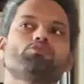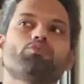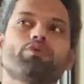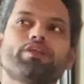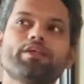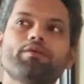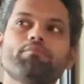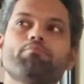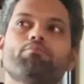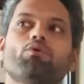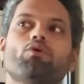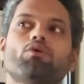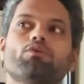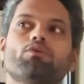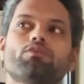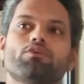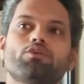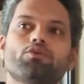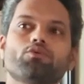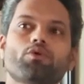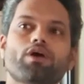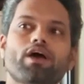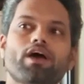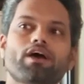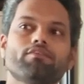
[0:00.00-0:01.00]
it's very
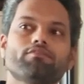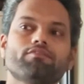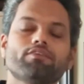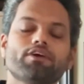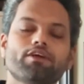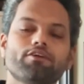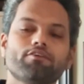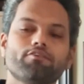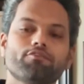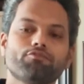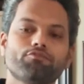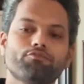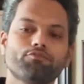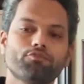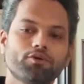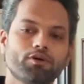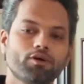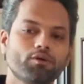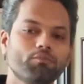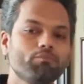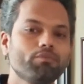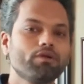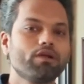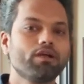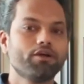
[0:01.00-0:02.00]
important to have that
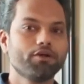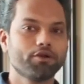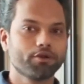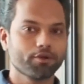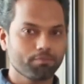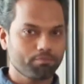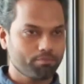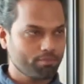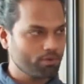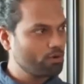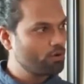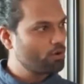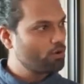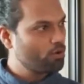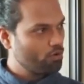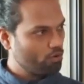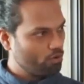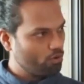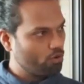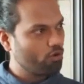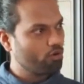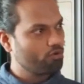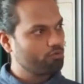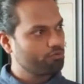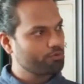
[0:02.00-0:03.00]
firm grip
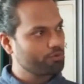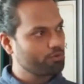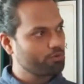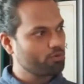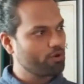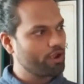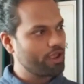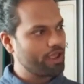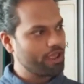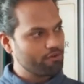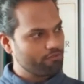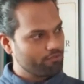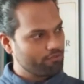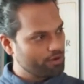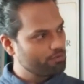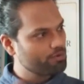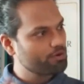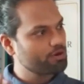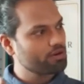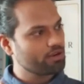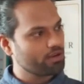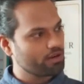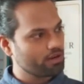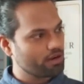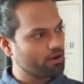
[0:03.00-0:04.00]
of, you know,
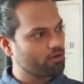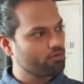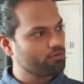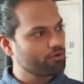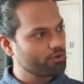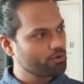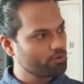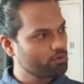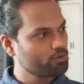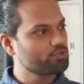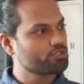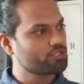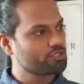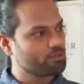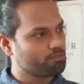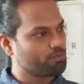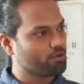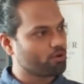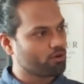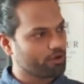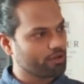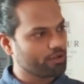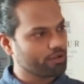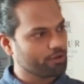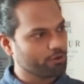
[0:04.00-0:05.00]
everyone around you who's
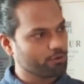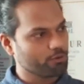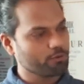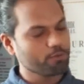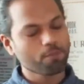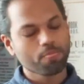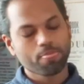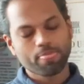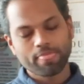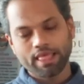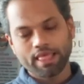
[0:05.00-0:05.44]
supporting you.